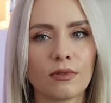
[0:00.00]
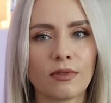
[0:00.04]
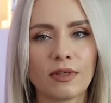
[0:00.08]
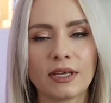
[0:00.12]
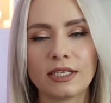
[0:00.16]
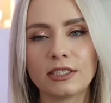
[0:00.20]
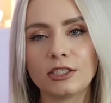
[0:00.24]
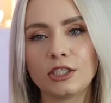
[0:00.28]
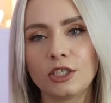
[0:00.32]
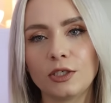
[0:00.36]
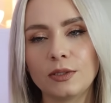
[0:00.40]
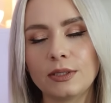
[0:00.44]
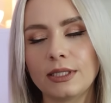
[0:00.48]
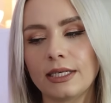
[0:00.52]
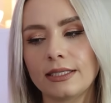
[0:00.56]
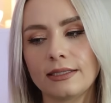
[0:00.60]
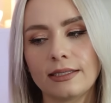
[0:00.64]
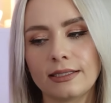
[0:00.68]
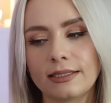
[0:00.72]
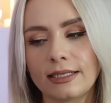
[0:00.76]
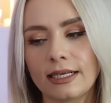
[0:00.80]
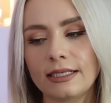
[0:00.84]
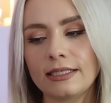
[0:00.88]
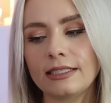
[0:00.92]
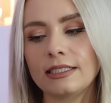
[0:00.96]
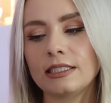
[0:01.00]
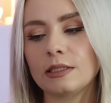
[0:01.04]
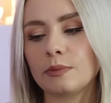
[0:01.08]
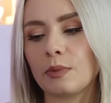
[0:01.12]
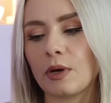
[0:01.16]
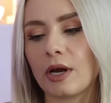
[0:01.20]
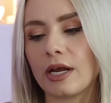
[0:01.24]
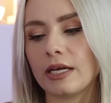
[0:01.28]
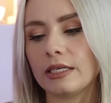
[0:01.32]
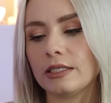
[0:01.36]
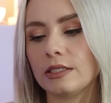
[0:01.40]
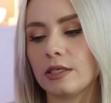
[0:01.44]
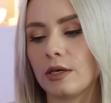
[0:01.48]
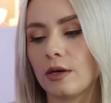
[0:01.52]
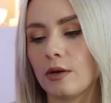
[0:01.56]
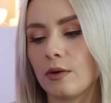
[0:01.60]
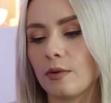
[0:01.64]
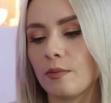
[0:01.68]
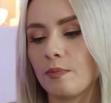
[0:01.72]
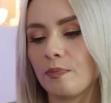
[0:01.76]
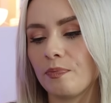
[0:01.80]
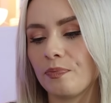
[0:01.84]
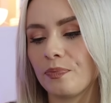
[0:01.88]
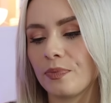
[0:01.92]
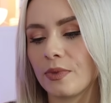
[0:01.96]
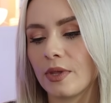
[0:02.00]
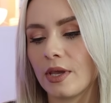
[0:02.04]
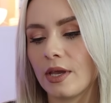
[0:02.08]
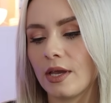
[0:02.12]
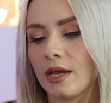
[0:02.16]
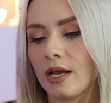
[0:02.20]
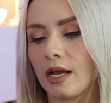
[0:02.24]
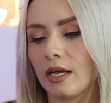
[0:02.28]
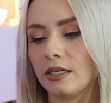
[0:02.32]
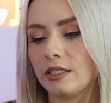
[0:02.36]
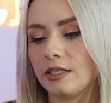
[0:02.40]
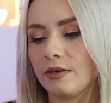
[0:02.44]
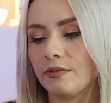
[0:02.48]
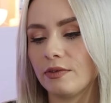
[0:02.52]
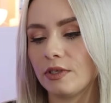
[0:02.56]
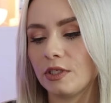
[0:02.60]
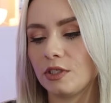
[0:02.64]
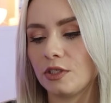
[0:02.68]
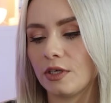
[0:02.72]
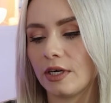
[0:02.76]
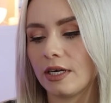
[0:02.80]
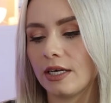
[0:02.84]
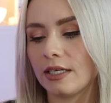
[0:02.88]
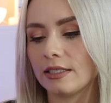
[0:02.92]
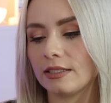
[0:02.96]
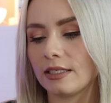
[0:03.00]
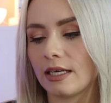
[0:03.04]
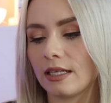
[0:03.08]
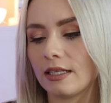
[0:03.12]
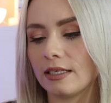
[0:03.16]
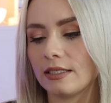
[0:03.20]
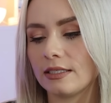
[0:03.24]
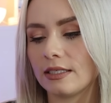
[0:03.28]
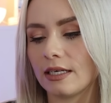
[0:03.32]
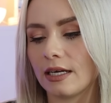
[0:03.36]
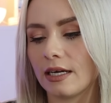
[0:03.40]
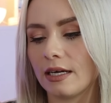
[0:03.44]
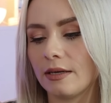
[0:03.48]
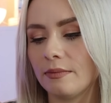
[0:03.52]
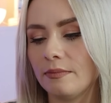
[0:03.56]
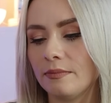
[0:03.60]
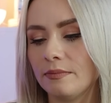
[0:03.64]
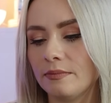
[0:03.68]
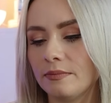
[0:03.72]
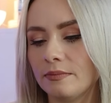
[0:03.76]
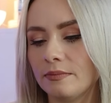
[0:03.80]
think to use it as a setting spray, so I'll definitely try it as that this time.